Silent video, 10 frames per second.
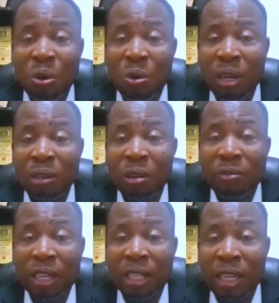you want to
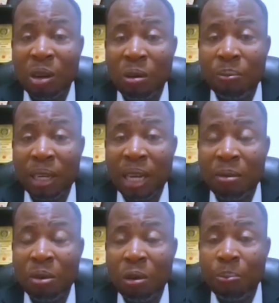invest in a company that
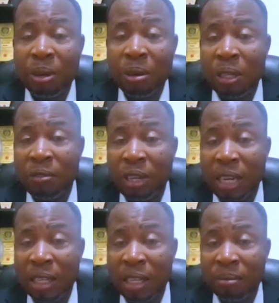will not pay you
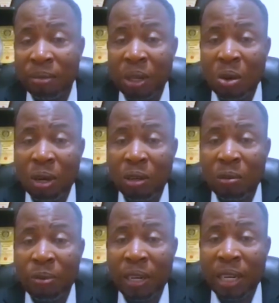dividend? You want to
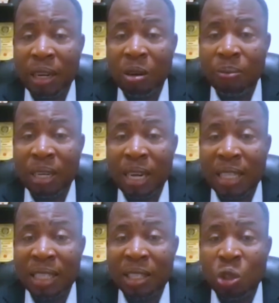invest in a company that's
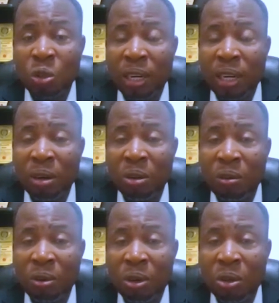ensuring a lot
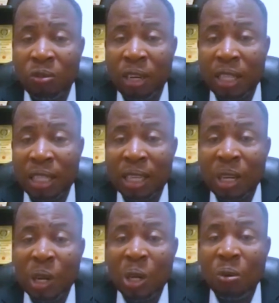of controversy?
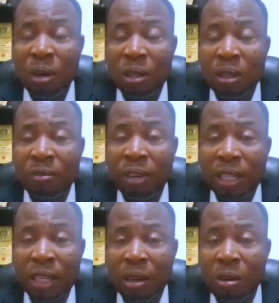You want to invest
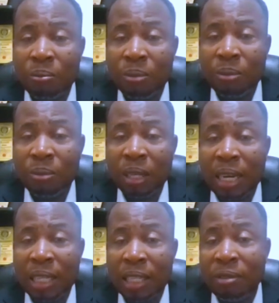in a company that is
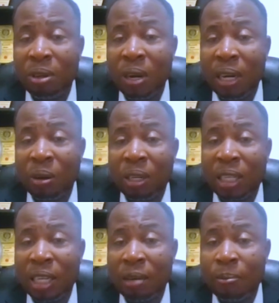giving you an
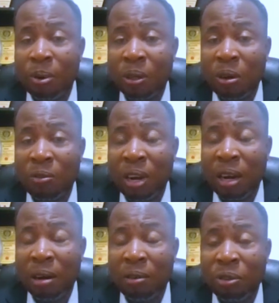audited report
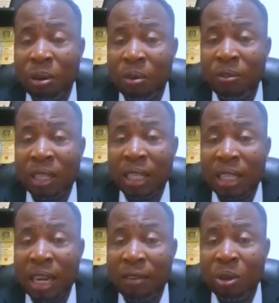of some of the things
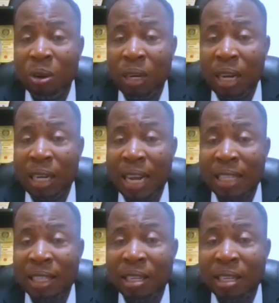you have done and they are in
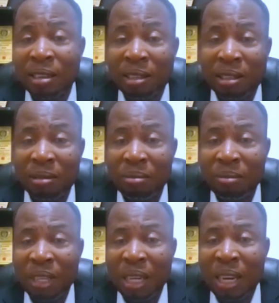secrecy?
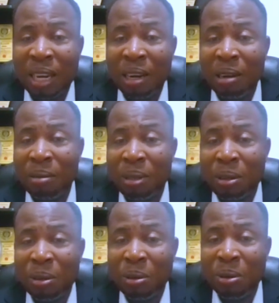
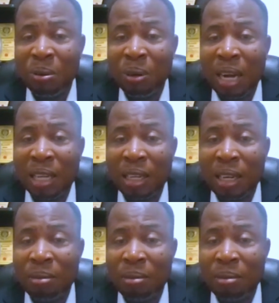You look at